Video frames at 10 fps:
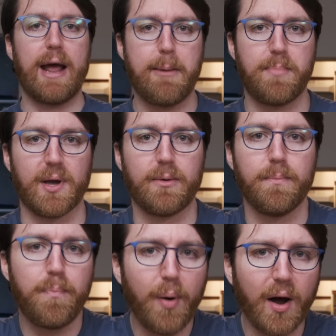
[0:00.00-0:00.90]
epic.
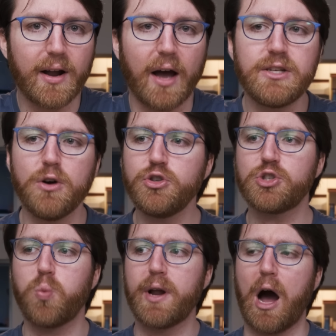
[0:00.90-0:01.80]
But I don't
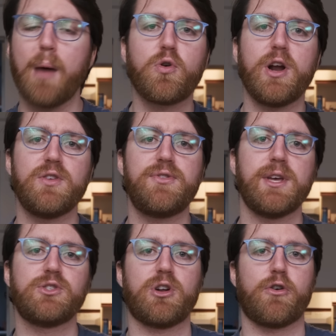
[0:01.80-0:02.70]
just wanna upgrade the
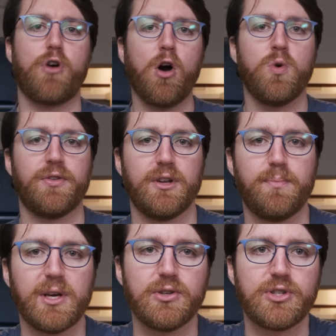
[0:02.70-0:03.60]
things that are wrong with it,
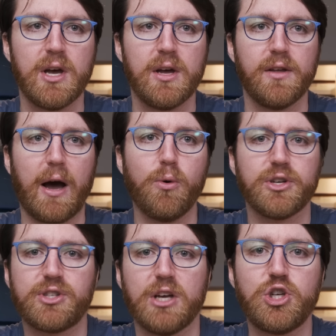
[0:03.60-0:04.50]
because that would
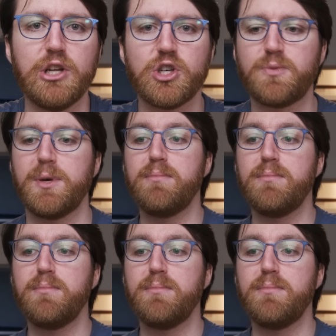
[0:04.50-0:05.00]
essentially just be